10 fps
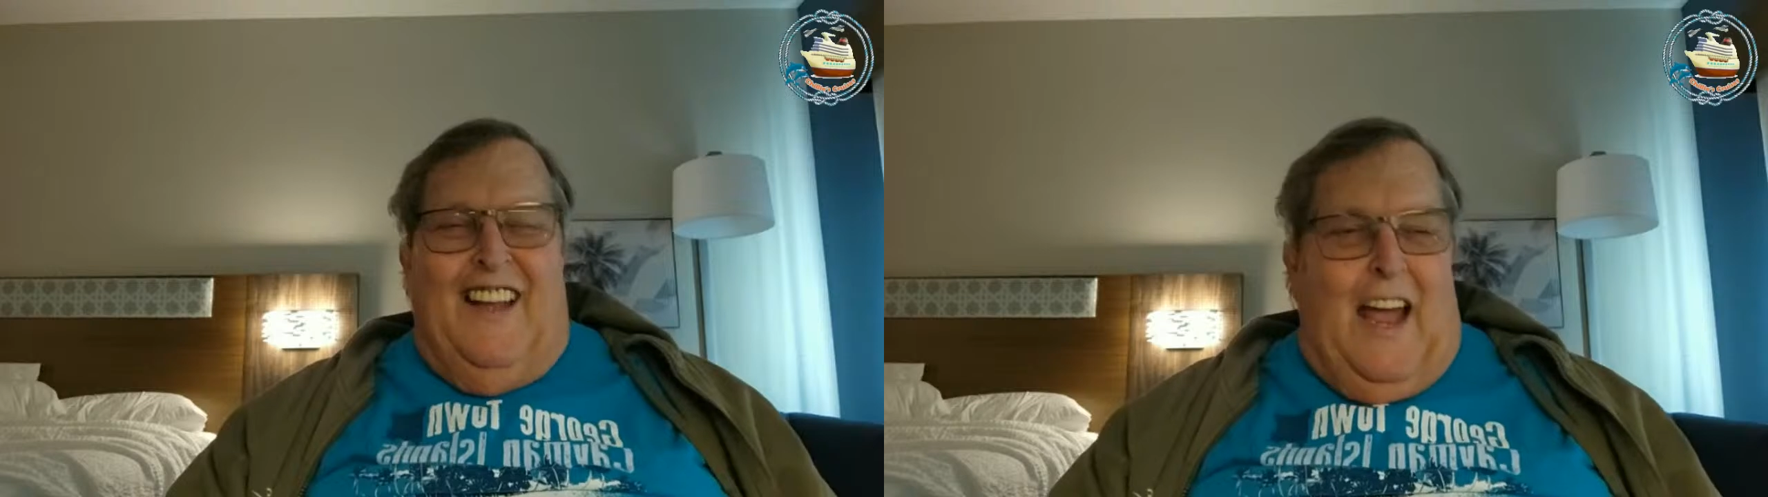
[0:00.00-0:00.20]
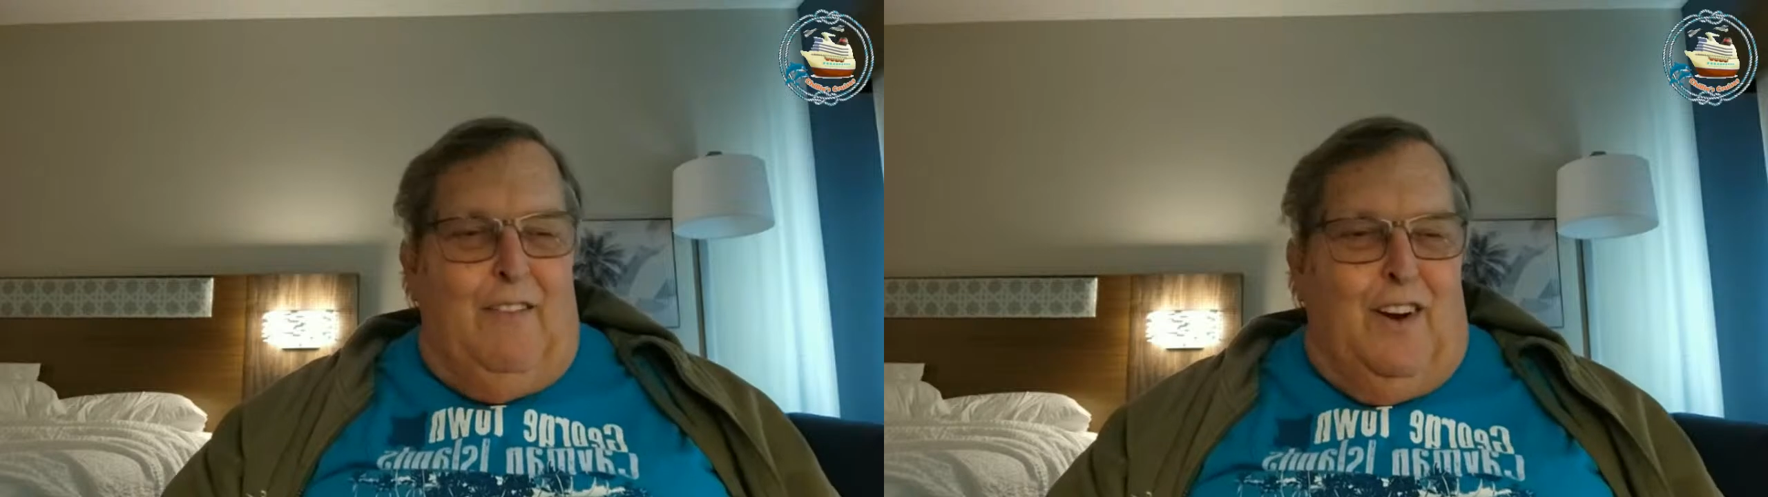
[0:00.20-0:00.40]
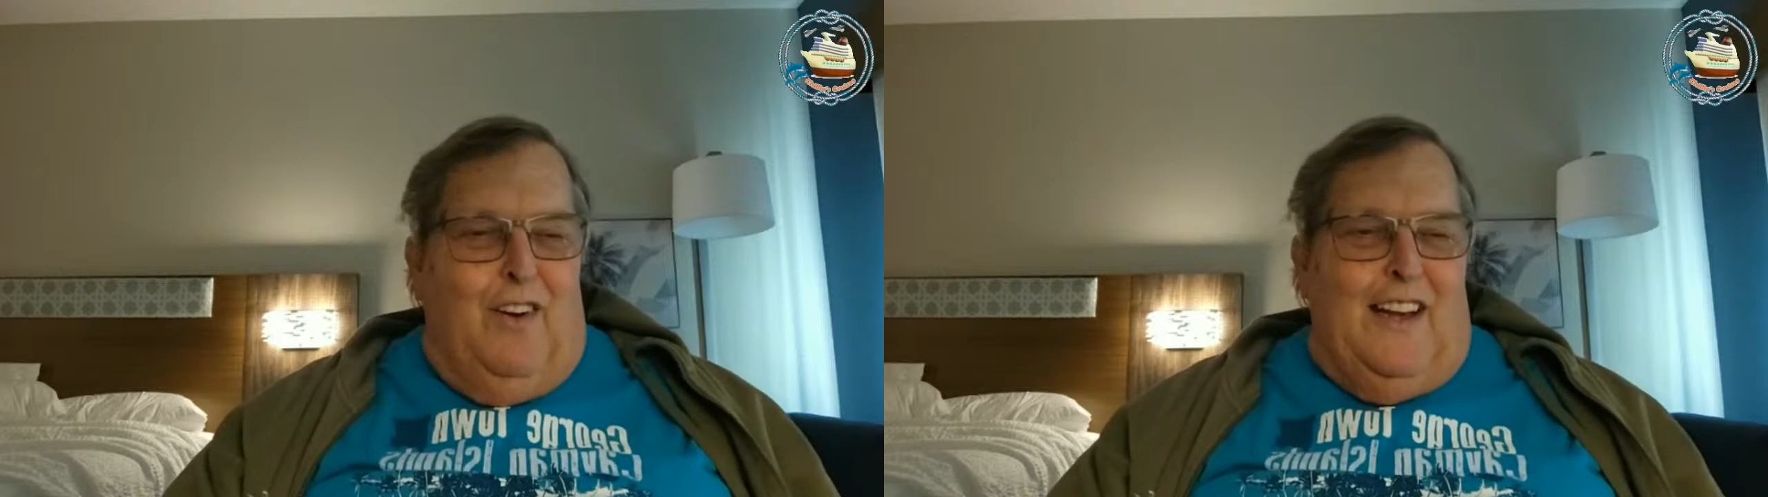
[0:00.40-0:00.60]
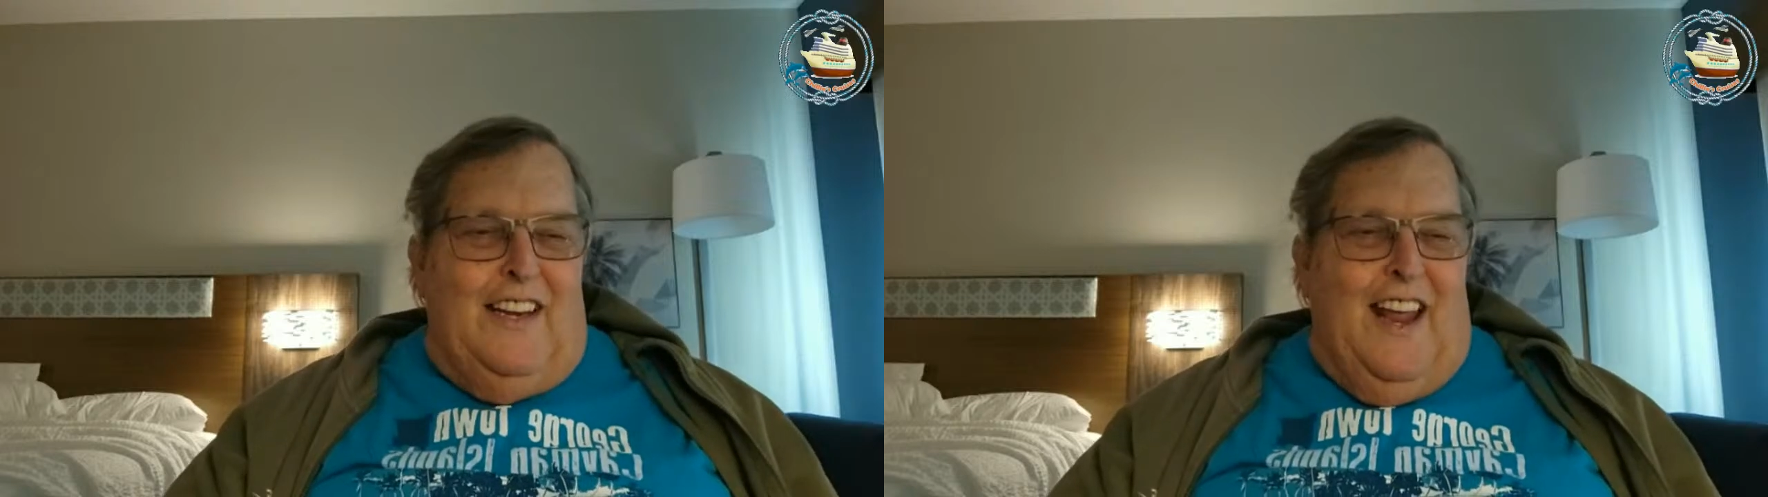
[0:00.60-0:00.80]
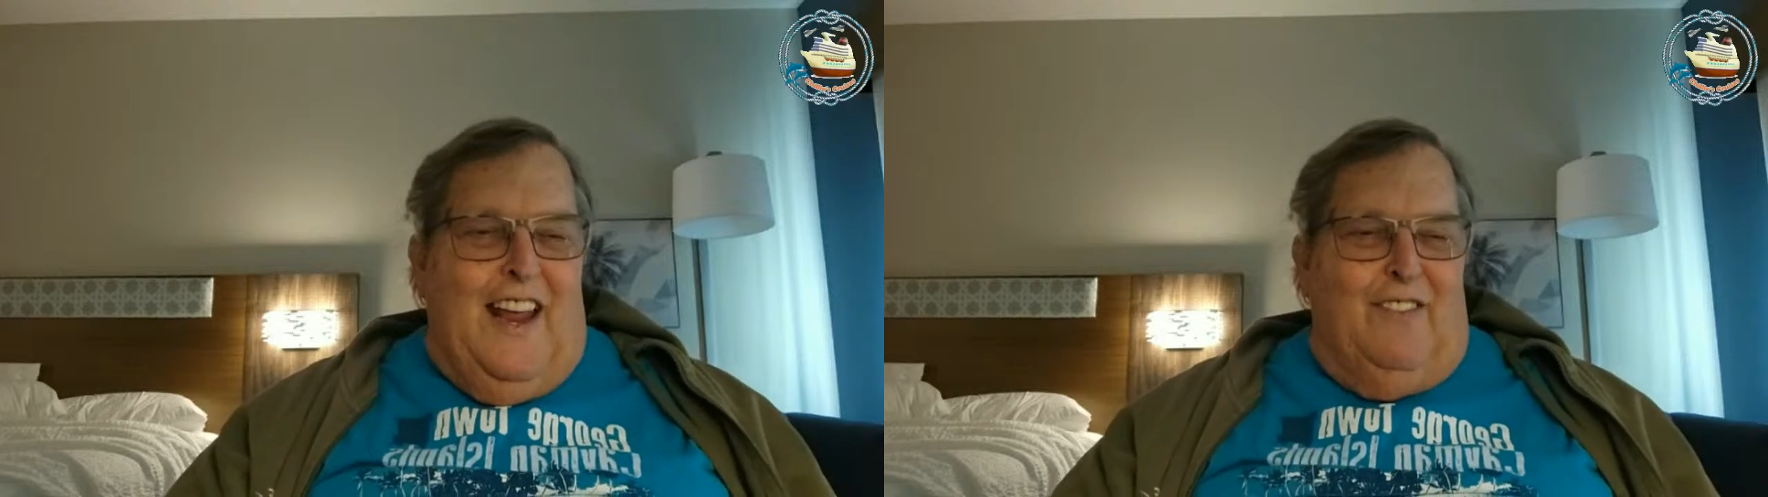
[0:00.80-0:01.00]
Have a
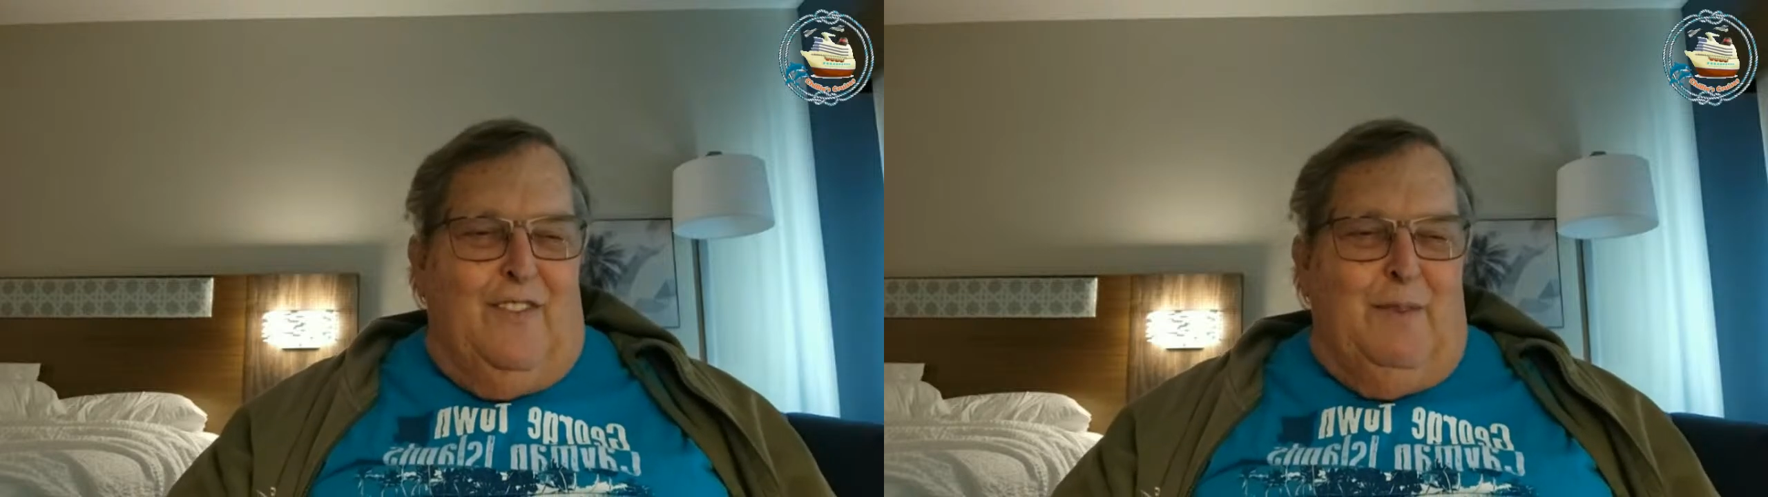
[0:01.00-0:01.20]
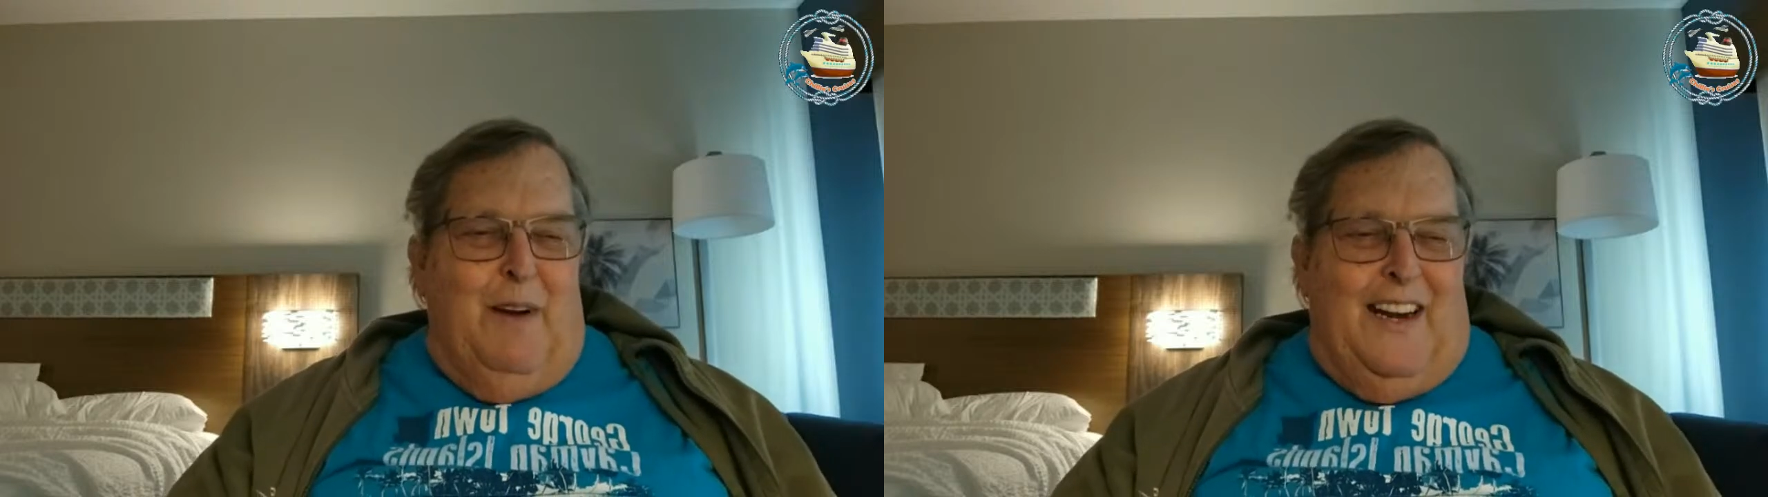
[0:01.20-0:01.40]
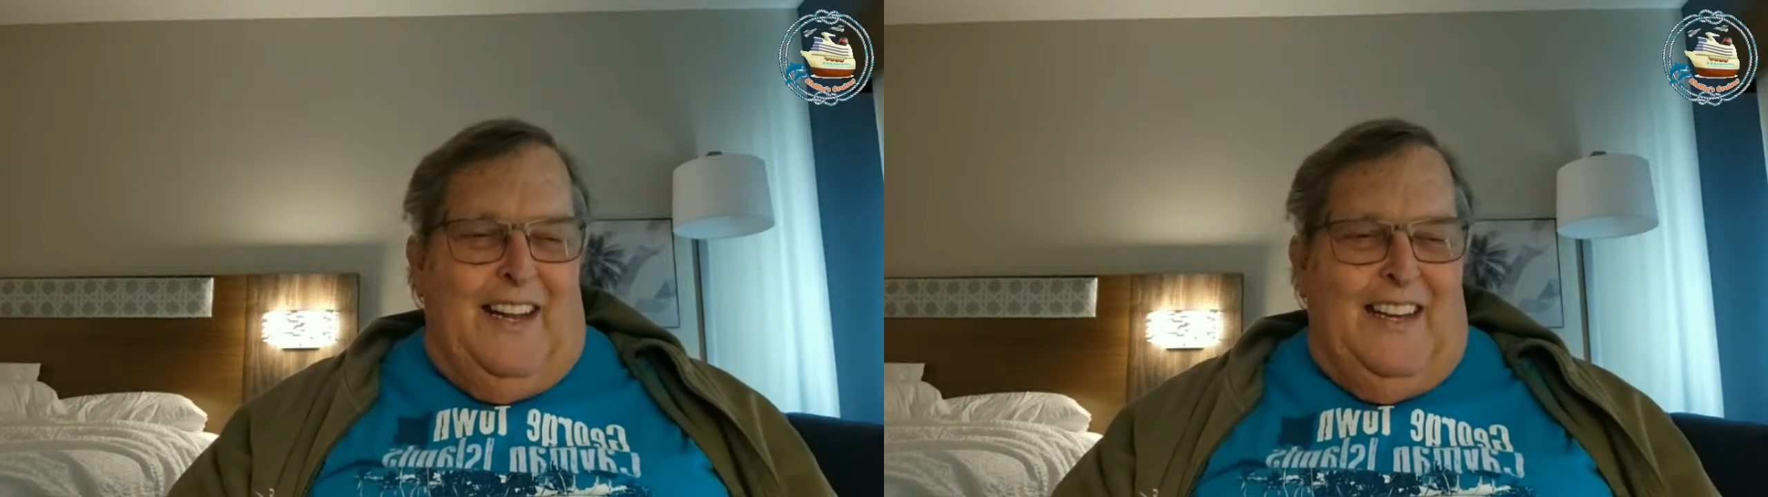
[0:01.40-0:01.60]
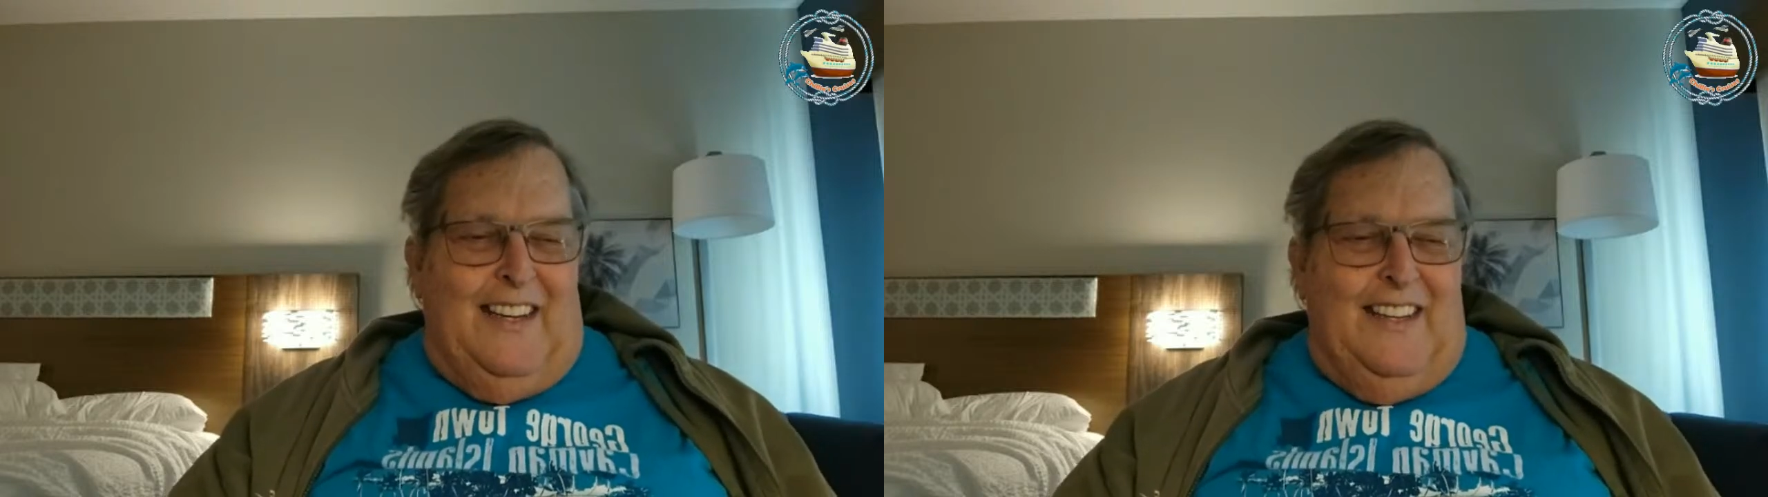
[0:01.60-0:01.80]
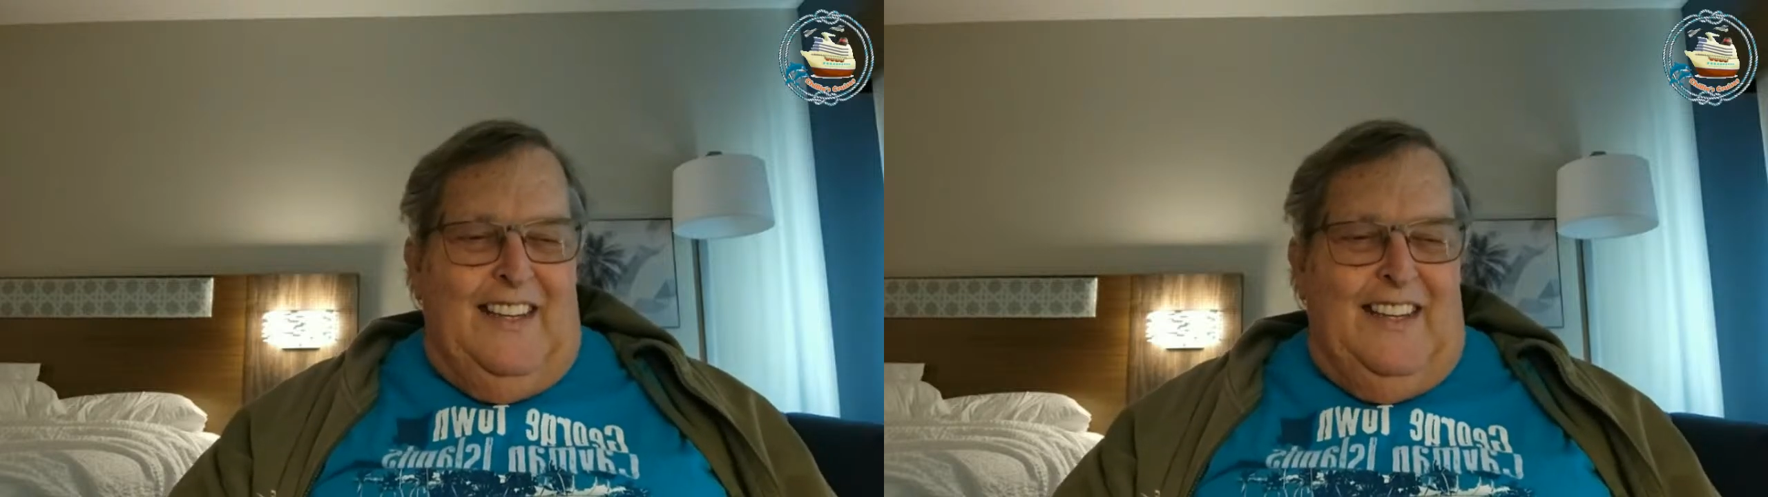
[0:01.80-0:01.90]
great day, everybody.